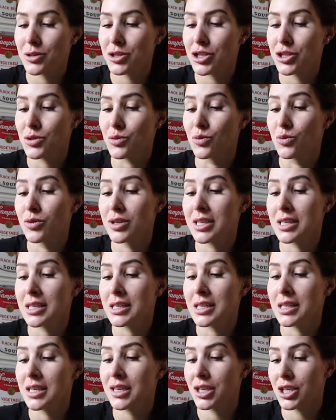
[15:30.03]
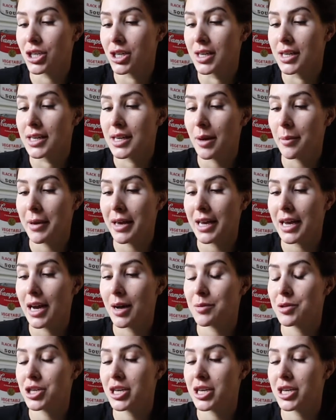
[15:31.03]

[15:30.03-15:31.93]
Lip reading: She's really good at makeup.